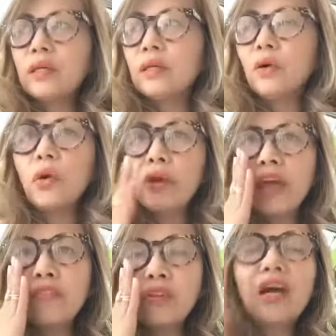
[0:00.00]
day or
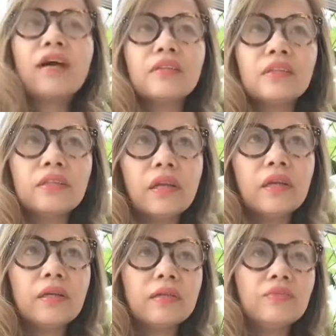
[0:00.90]
every other
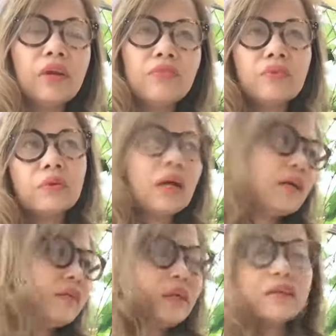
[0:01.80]
day if I
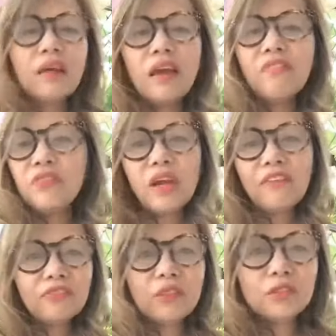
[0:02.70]
forgot every
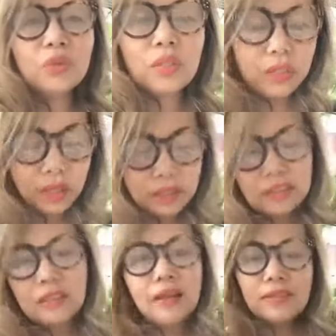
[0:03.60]
after three days
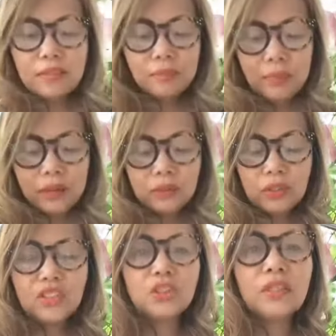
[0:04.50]
it doesn't matter
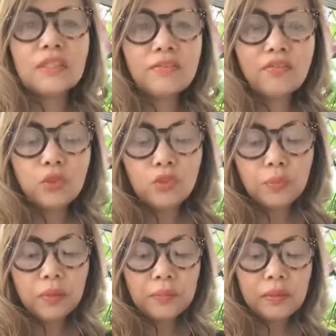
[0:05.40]
it's just a food
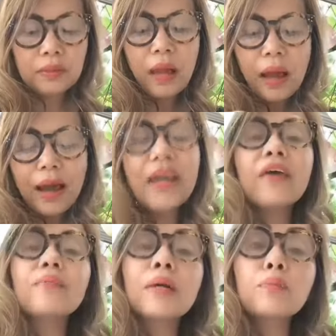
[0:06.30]
supplement I
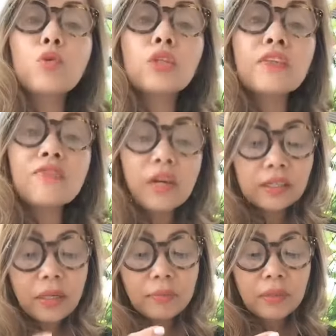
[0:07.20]
have my
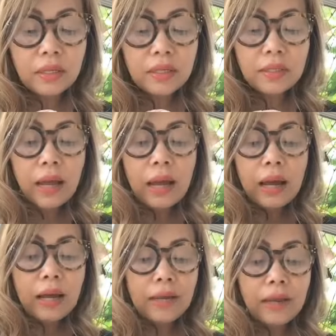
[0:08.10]
multivitamin
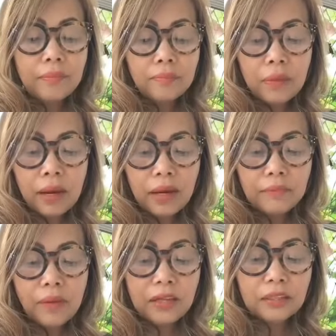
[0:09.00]
I have my
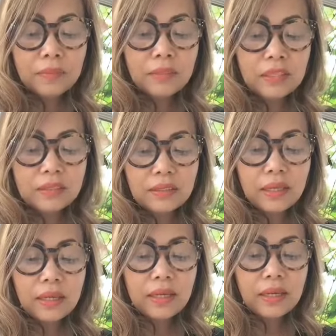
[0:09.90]
vitamin
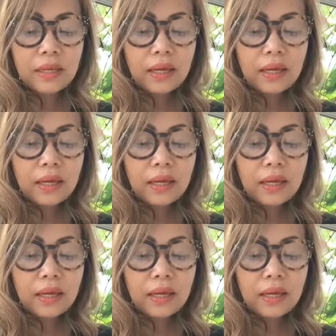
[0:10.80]
C